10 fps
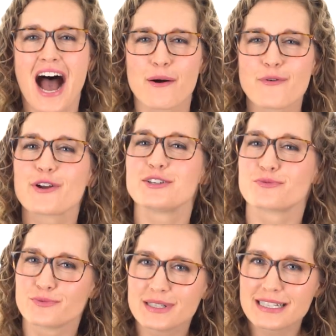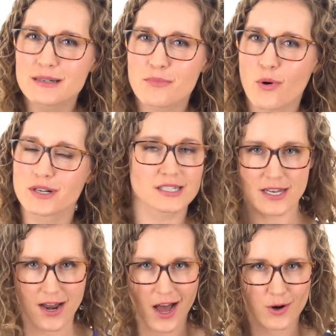However, it's really important to
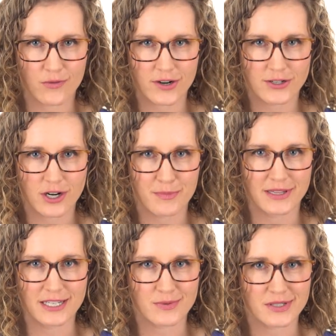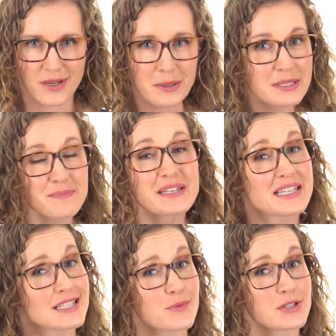not overinterpret these results
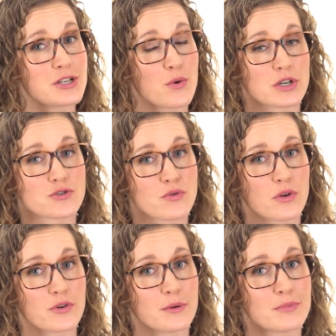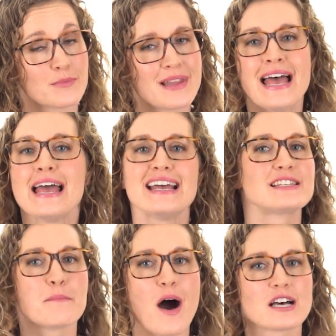because there was no control group. it's
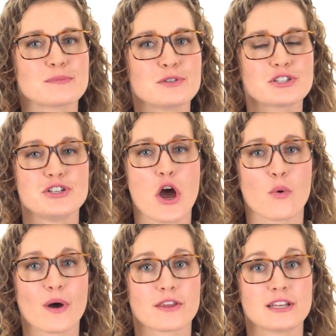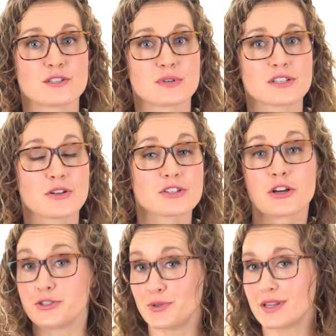impossible to know whether these results are
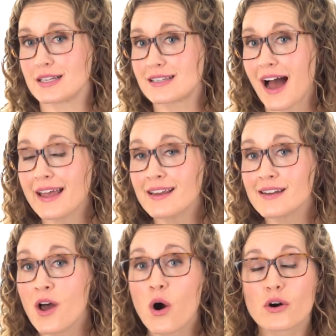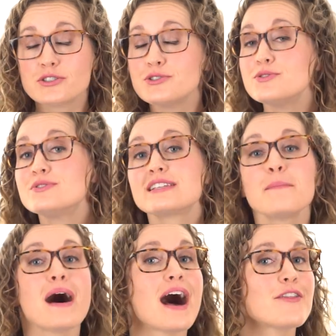due to the diet or due to
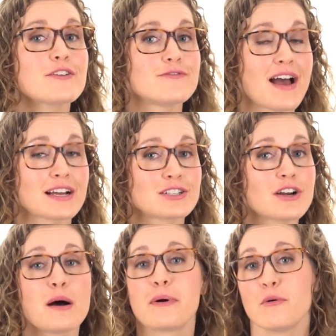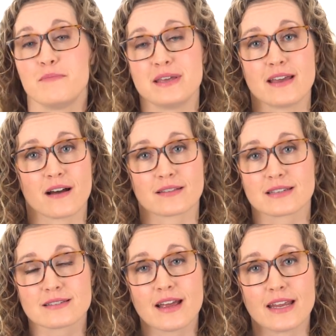some other factor about being on the
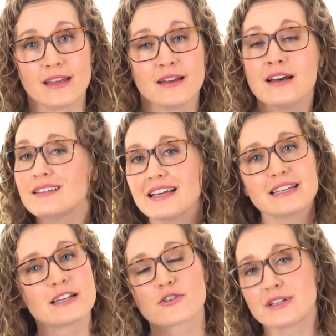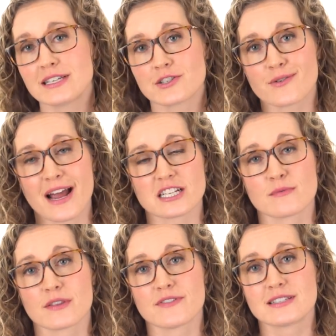study, like increased interaction
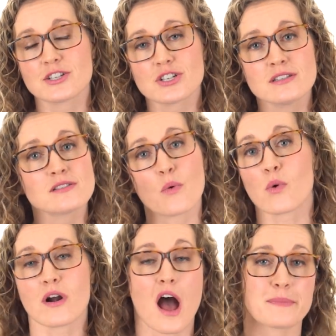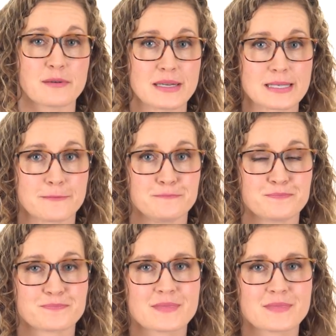with physicians or optimism.